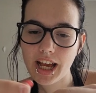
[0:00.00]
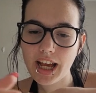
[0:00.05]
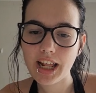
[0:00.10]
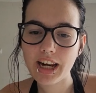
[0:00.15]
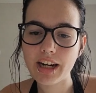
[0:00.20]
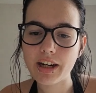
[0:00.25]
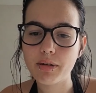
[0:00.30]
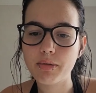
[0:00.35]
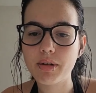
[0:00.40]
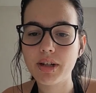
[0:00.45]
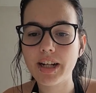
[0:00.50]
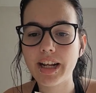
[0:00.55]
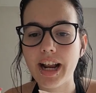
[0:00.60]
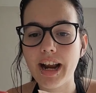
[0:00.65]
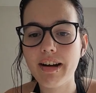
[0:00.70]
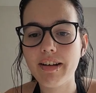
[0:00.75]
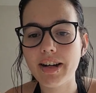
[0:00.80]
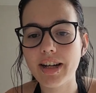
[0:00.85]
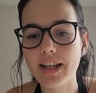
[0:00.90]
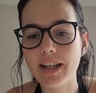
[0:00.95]
and i don't want to
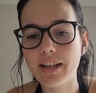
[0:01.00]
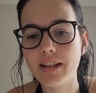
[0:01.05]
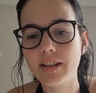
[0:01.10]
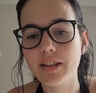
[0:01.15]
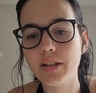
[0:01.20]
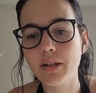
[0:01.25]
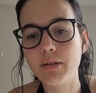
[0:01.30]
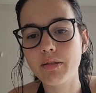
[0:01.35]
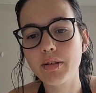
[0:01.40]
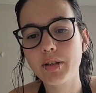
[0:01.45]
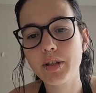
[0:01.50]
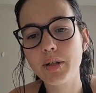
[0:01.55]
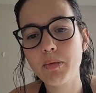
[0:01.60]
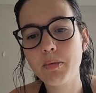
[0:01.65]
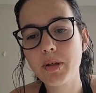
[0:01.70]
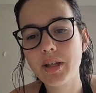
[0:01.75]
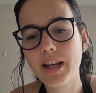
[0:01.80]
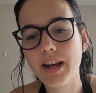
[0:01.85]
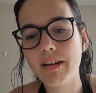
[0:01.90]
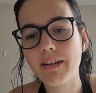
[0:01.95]
carry you know you know
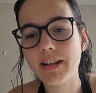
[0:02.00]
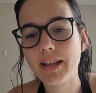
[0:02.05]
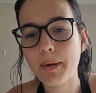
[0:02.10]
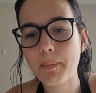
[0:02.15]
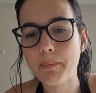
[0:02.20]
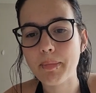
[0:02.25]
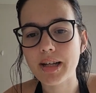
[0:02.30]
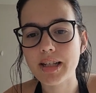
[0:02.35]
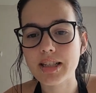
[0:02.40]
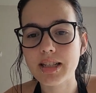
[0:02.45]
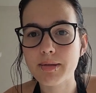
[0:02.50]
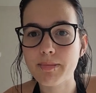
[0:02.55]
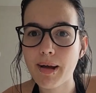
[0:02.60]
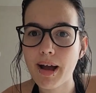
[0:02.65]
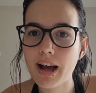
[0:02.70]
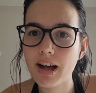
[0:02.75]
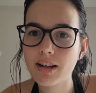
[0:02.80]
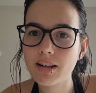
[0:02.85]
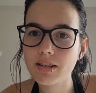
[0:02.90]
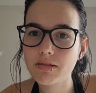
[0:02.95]
when you carry like mixes
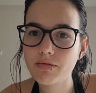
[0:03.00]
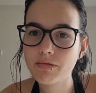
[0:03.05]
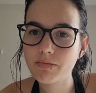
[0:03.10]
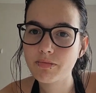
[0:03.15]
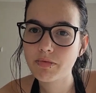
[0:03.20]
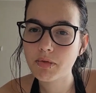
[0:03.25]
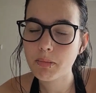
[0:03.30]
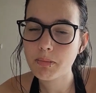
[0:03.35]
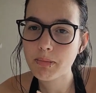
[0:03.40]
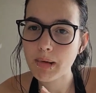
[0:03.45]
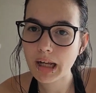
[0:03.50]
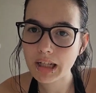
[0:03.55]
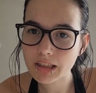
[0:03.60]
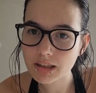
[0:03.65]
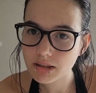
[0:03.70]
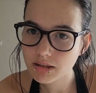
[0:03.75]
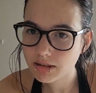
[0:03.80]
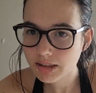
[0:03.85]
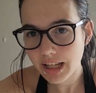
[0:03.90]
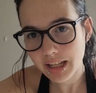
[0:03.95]
back for
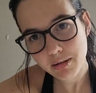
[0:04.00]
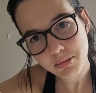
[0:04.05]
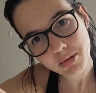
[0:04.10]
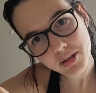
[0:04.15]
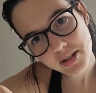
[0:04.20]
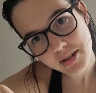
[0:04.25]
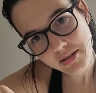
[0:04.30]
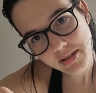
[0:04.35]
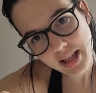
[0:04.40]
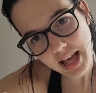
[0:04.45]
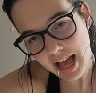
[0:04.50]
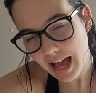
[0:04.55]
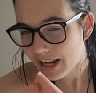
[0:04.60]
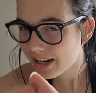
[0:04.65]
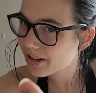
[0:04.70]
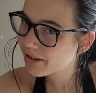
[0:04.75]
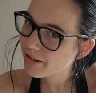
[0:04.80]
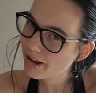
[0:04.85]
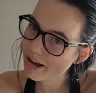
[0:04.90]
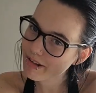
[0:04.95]
miles i don't want to do that and
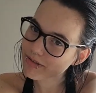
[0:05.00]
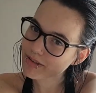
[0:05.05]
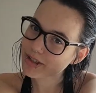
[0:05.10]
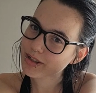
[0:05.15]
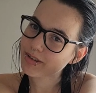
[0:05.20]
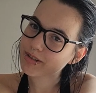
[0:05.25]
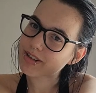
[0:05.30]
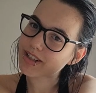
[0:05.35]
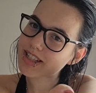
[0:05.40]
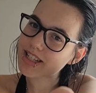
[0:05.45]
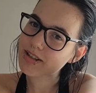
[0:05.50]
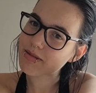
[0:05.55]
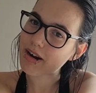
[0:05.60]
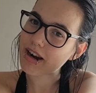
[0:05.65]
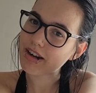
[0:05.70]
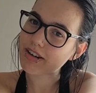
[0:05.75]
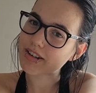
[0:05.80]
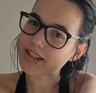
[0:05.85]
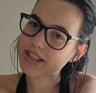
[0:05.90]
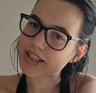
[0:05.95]
i don't have to because it's right
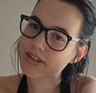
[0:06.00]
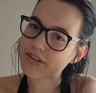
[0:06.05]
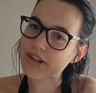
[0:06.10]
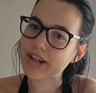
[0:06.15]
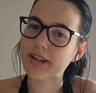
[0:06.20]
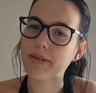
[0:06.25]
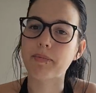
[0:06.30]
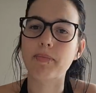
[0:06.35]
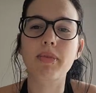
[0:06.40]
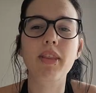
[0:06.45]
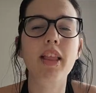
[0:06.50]
across the street